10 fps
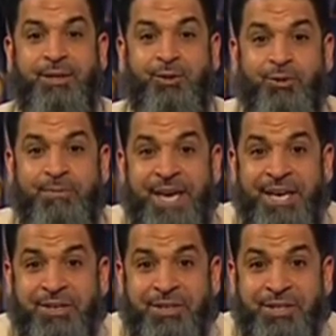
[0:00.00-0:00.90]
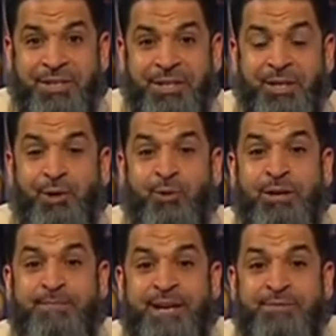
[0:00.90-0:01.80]
Cartoon makers, you
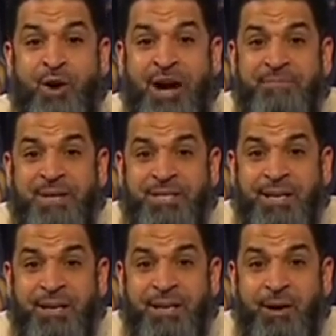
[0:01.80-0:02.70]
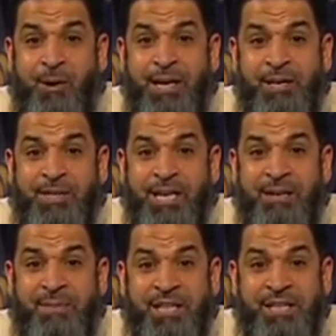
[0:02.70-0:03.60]
will beg Muhammad sallallahu alayhi
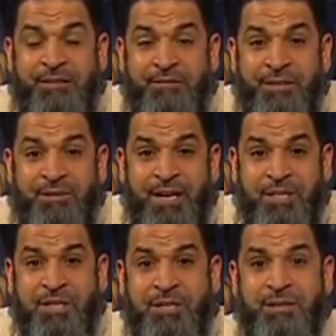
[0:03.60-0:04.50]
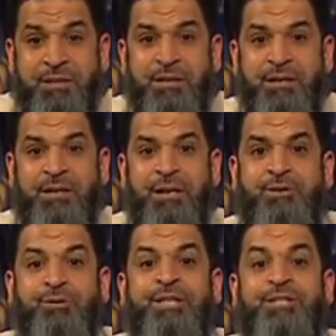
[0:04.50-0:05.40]
wasallam in the day of resurrection
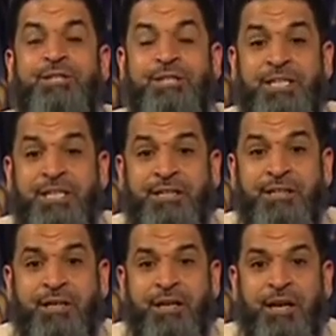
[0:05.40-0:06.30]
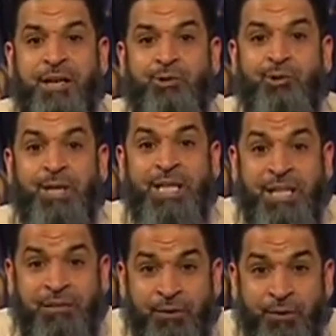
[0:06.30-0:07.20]
to intercede, to
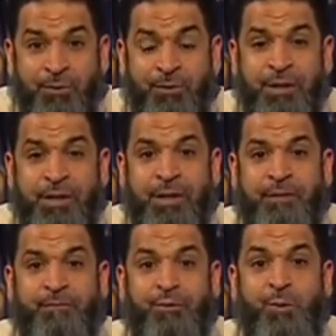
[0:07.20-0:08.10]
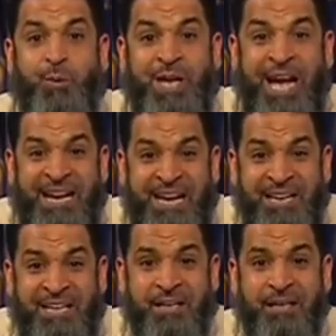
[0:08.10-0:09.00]
relieve you from your
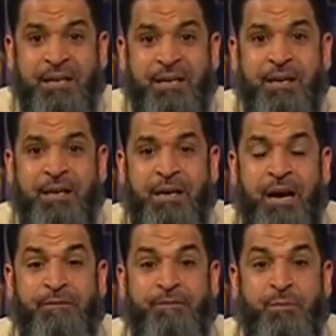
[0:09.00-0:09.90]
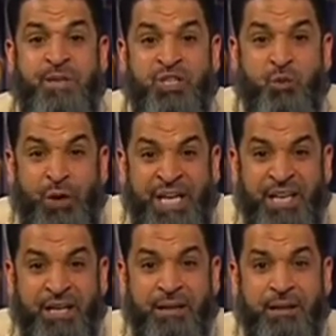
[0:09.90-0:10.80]
agony and from the
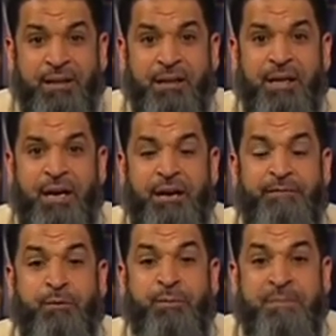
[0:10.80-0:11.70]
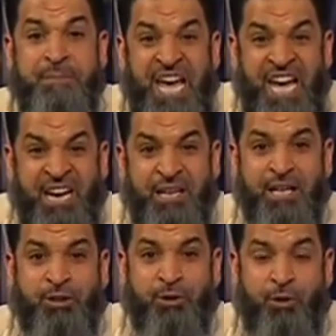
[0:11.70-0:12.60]
sweating and from the
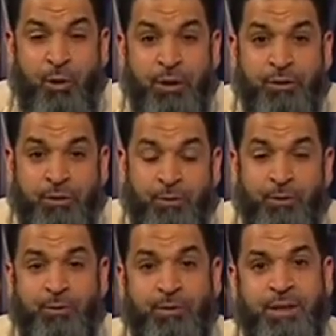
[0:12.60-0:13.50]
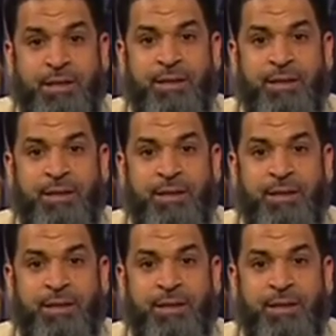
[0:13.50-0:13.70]
pain that you're going through.